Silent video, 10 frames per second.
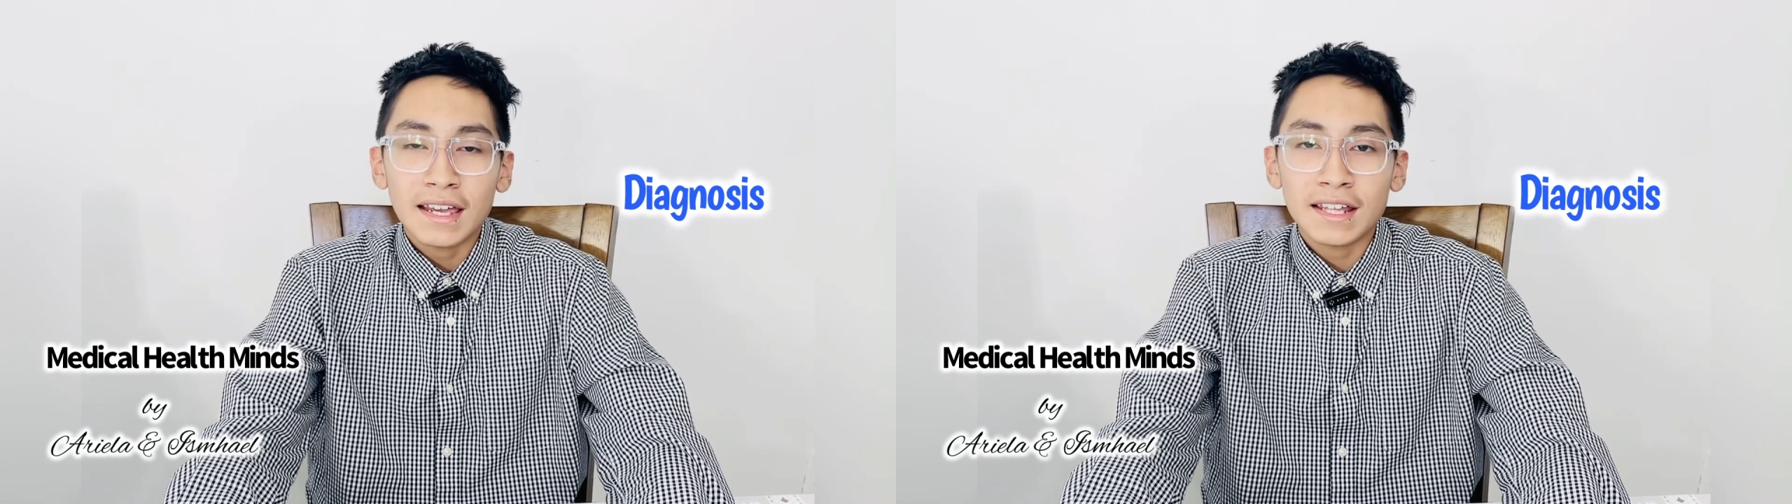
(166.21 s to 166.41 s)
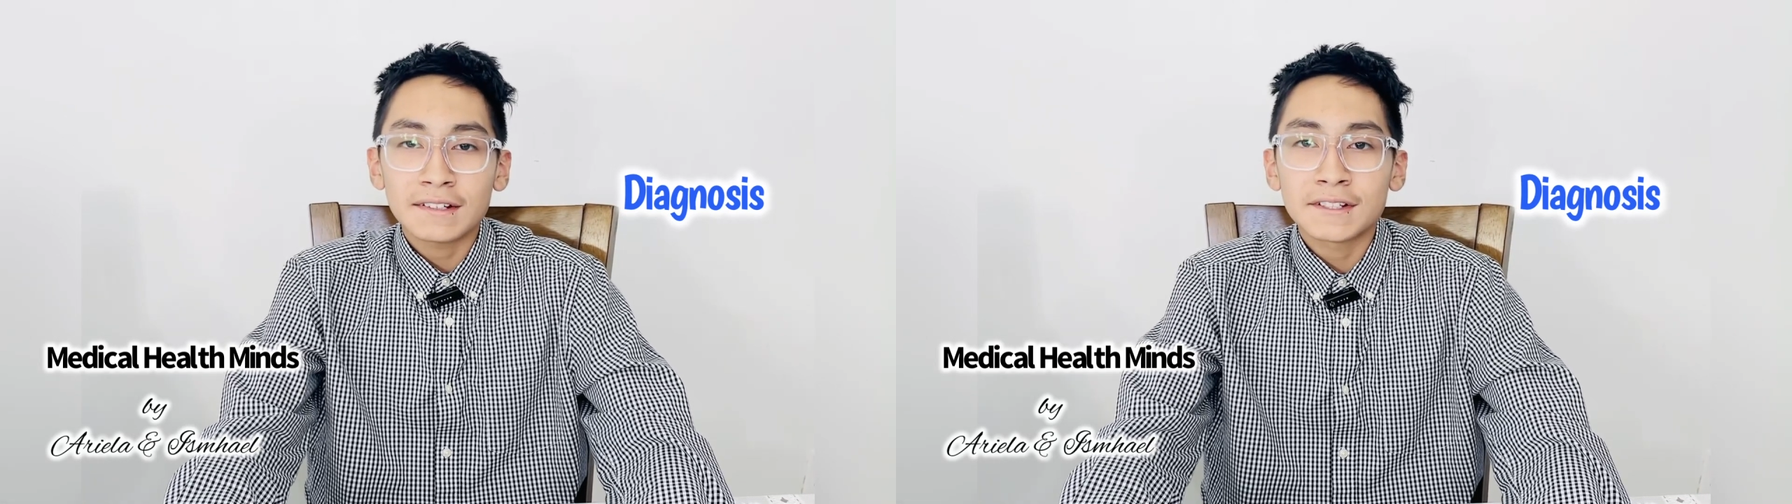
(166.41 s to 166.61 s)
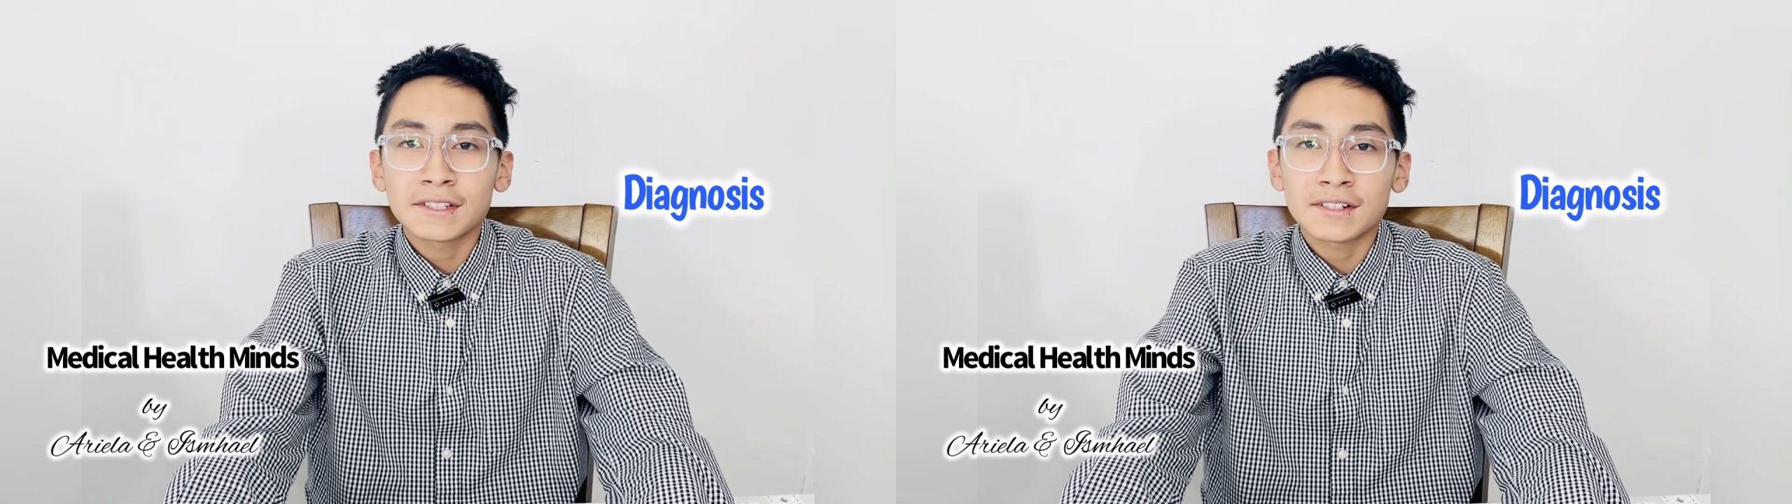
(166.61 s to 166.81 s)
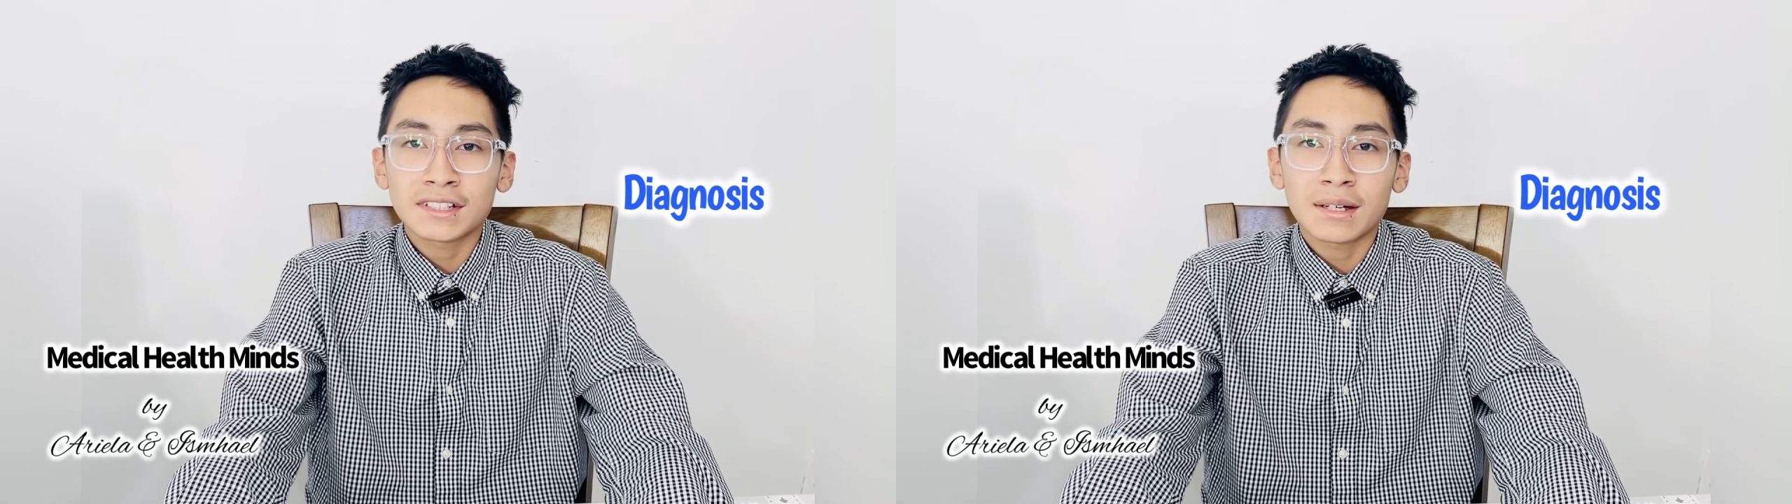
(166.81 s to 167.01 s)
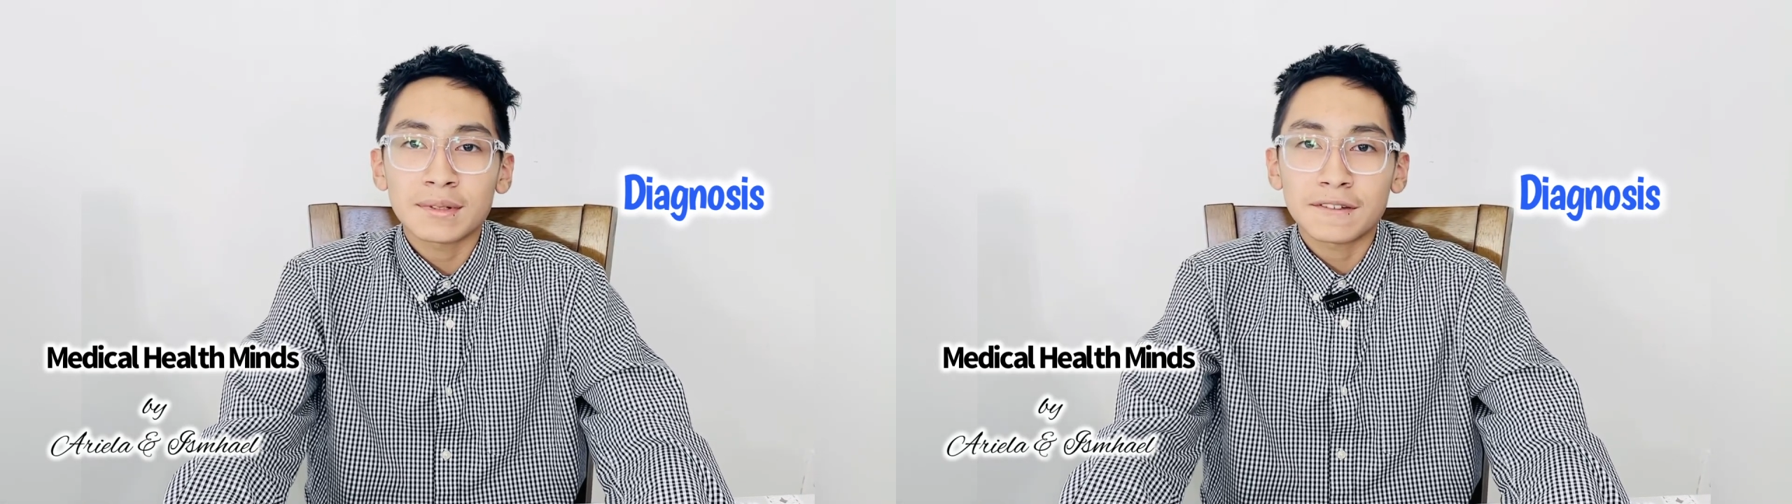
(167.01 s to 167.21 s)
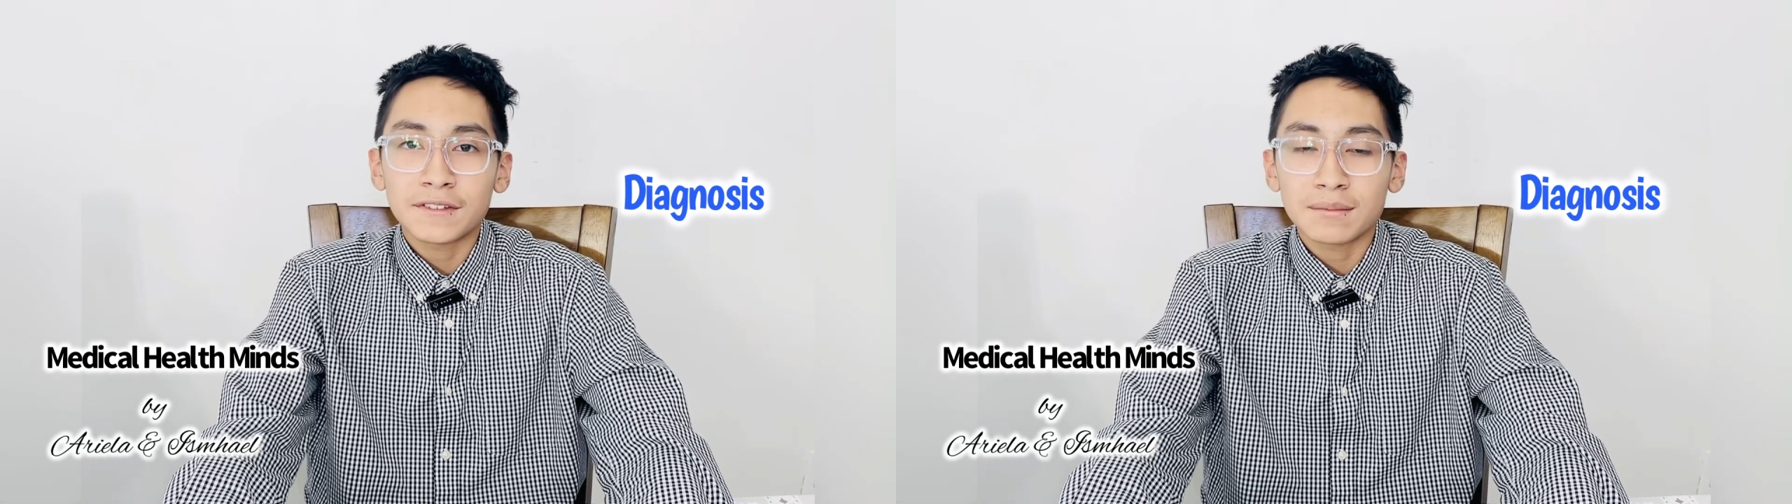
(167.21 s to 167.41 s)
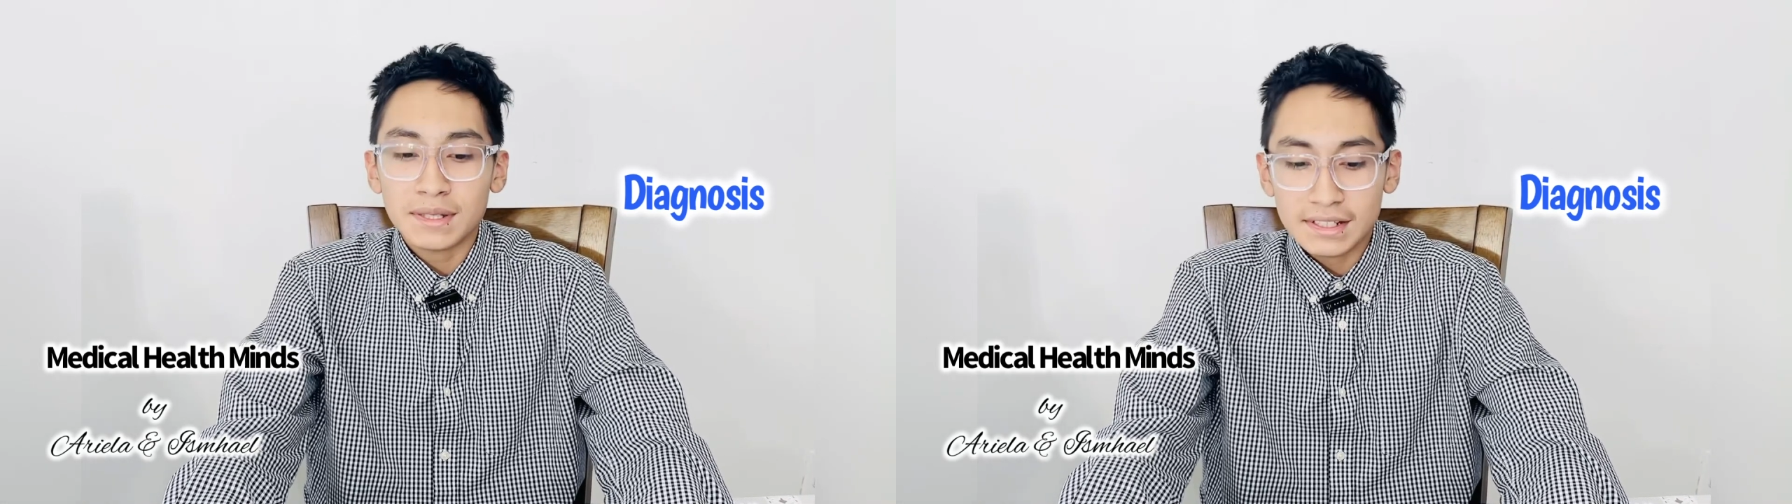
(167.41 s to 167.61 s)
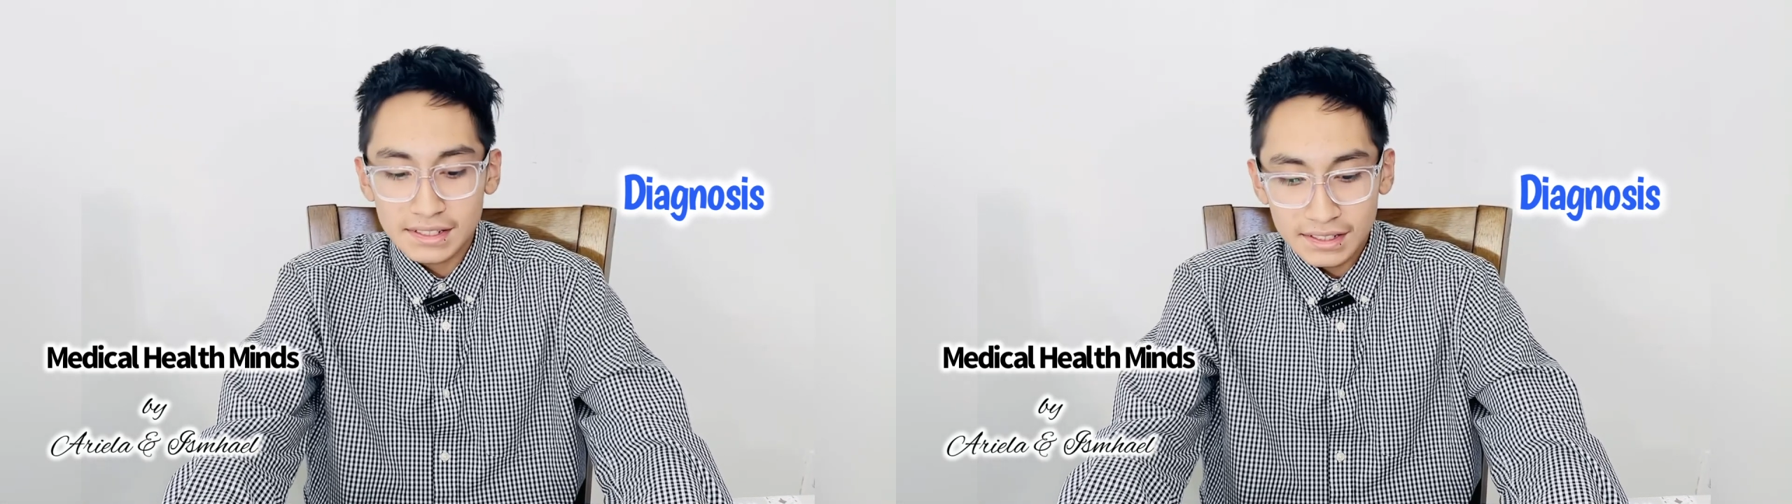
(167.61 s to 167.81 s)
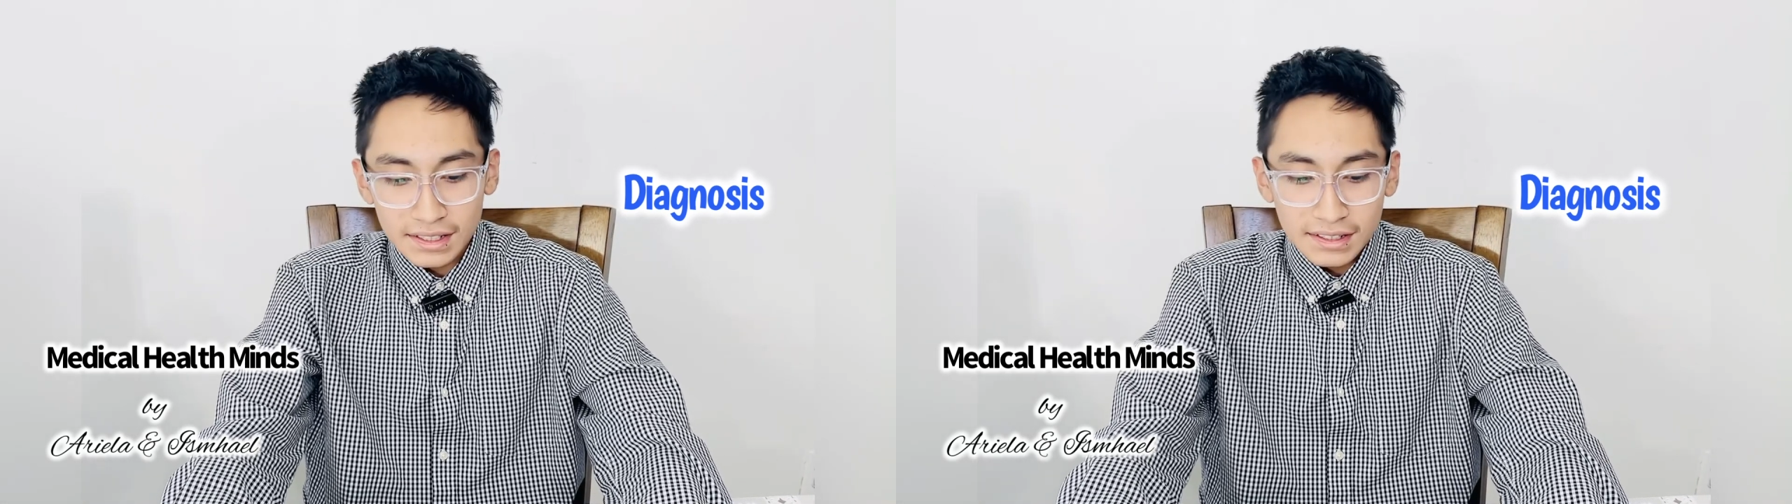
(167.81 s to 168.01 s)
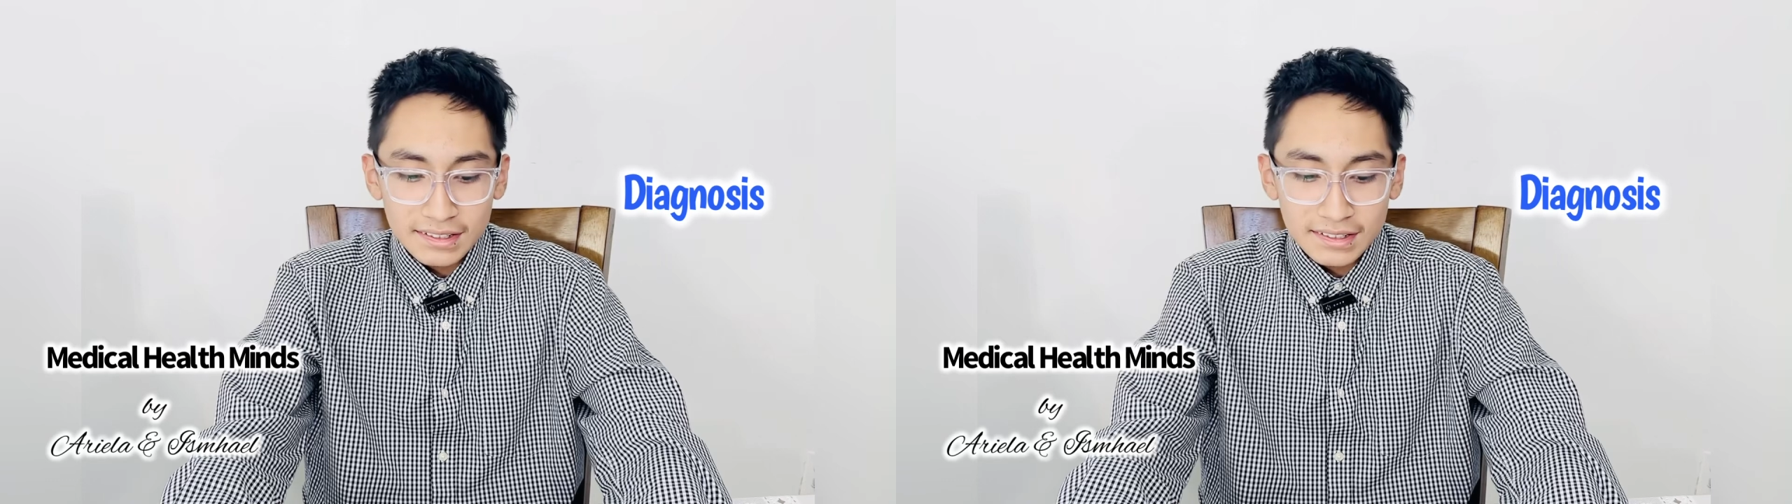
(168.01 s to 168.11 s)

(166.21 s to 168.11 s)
and the results come in a few minutes.